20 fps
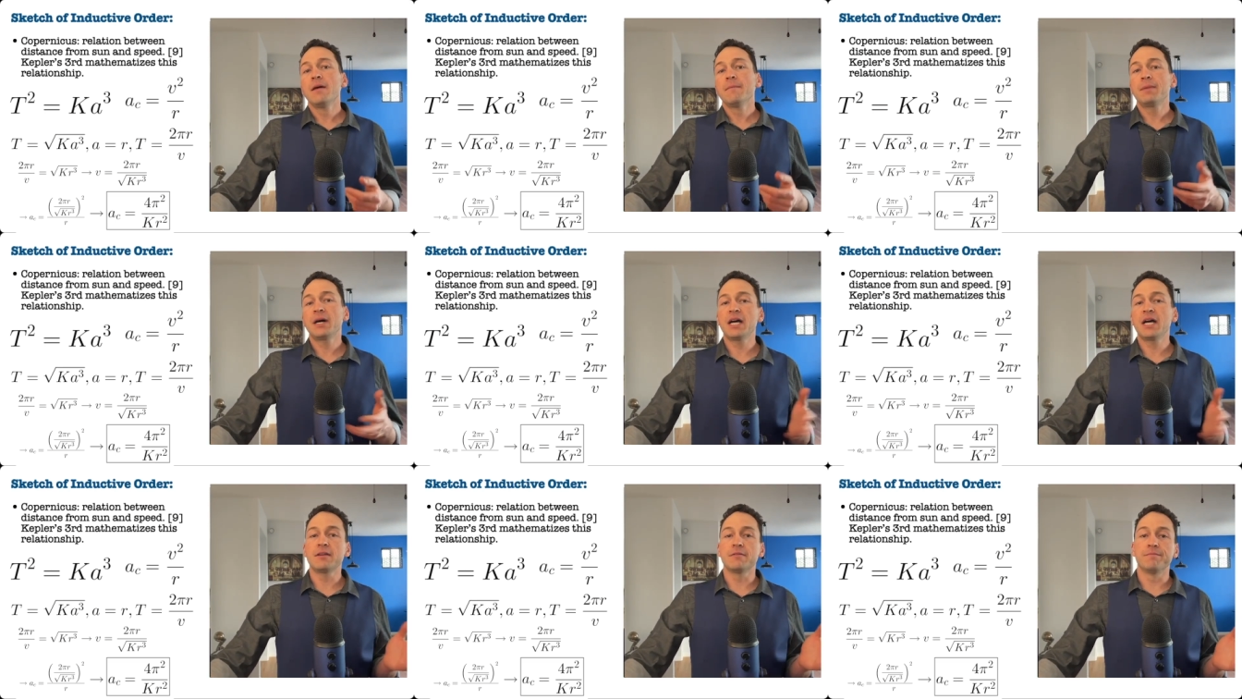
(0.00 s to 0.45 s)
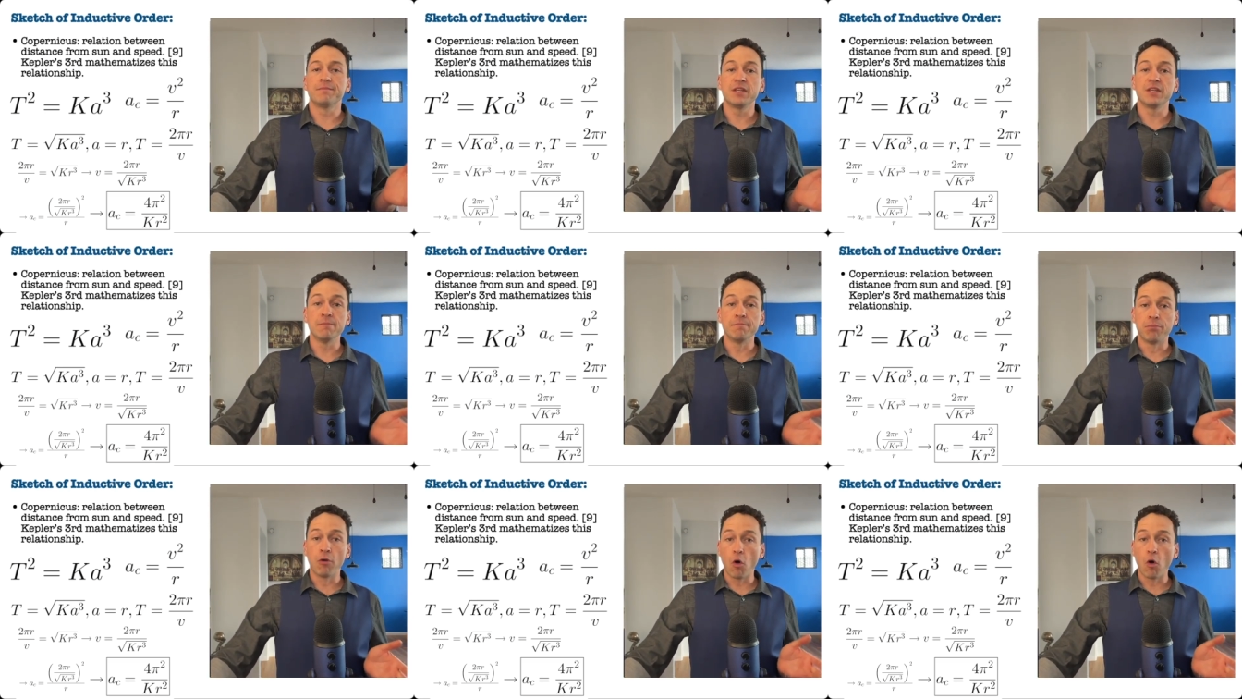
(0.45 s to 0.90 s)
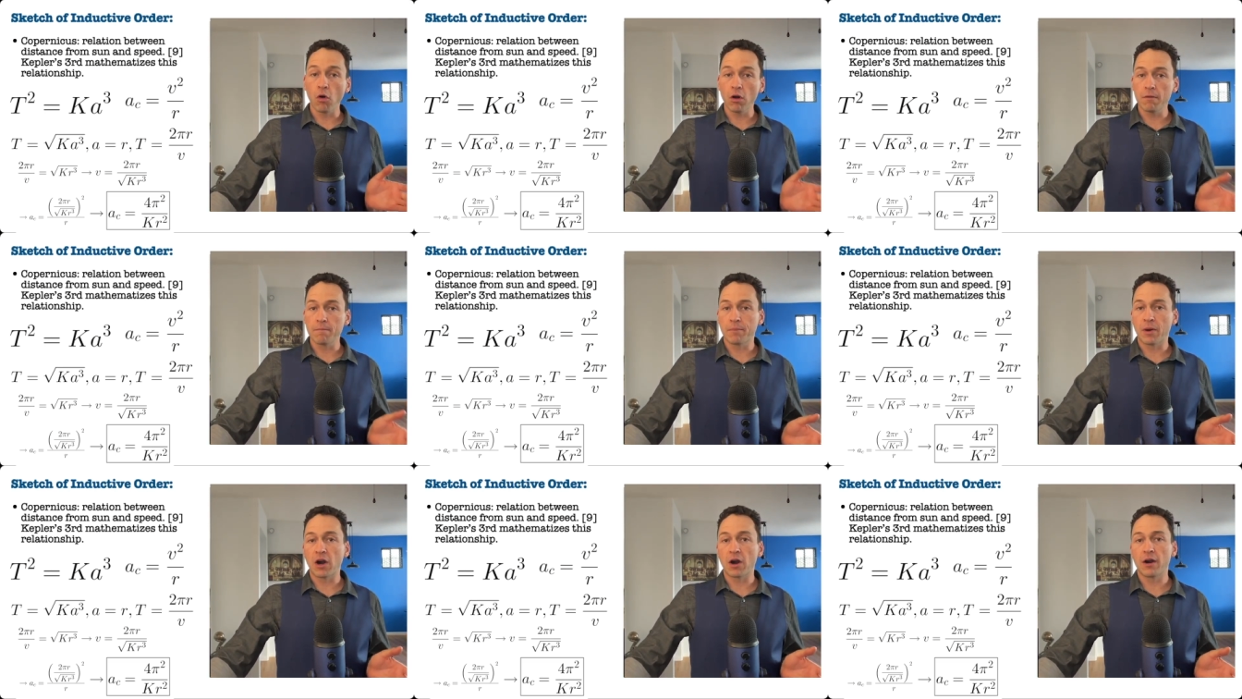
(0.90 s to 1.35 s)
But the
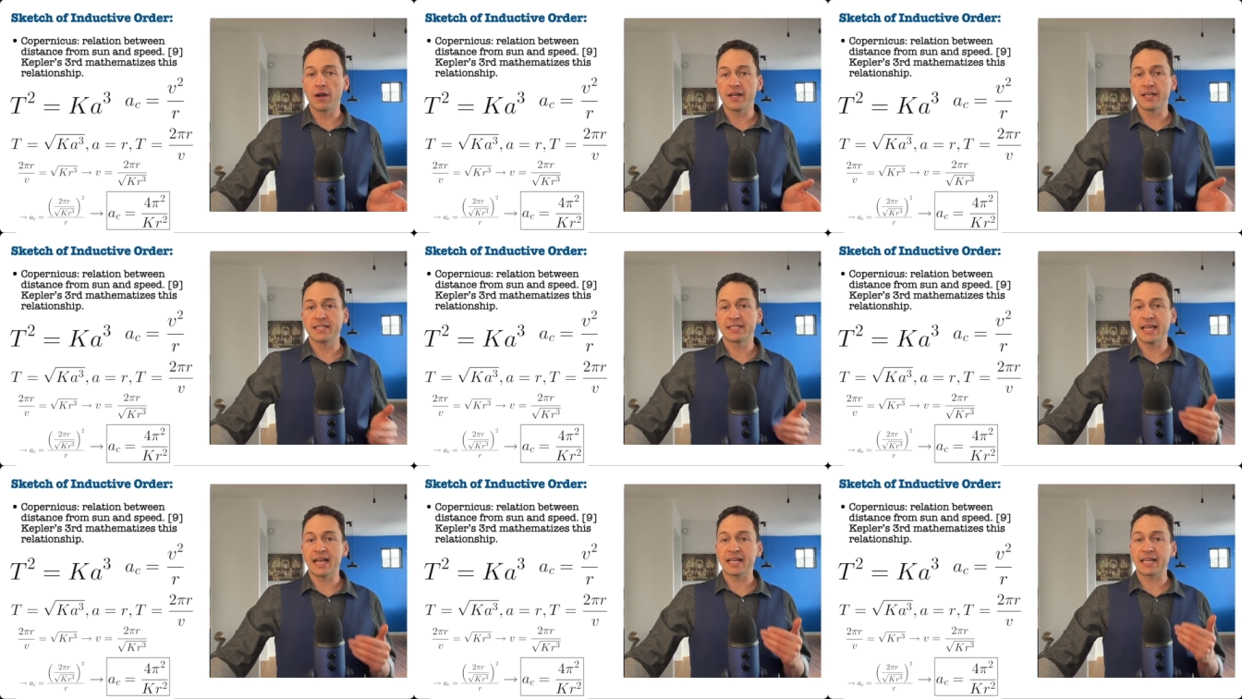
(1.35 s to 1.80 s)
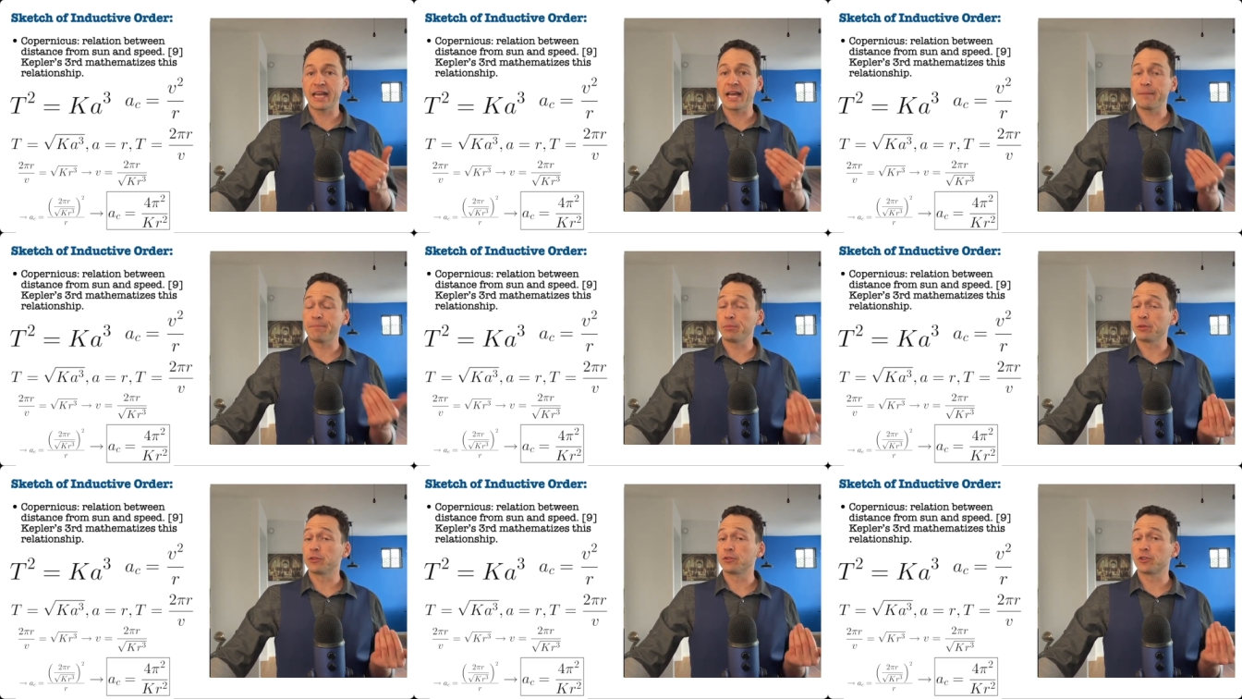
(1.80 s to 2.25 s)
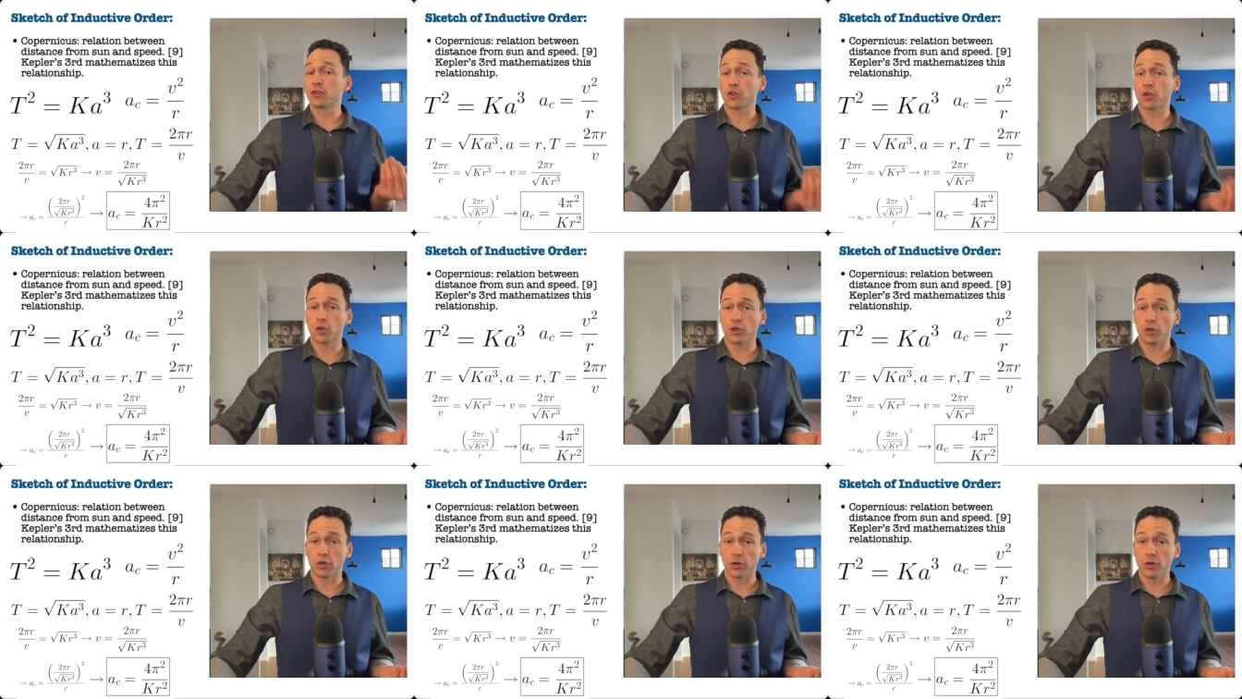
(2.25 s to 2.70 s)
important part is that Kepler's
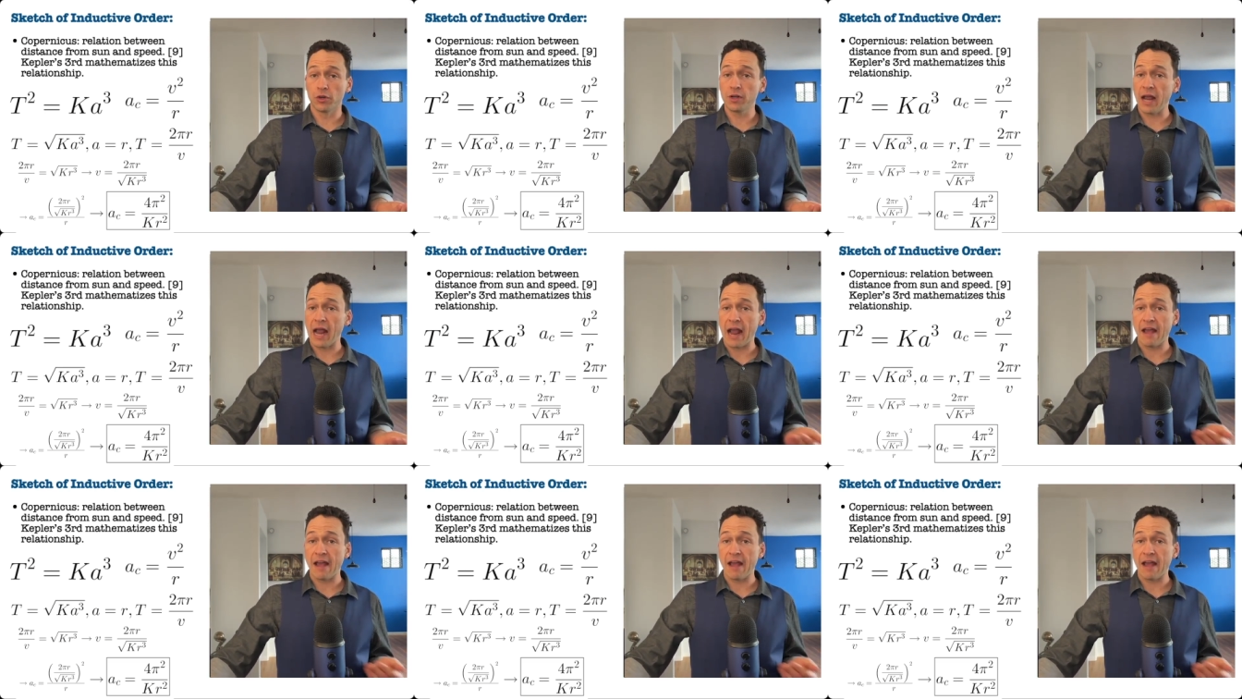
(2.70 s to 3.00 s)
third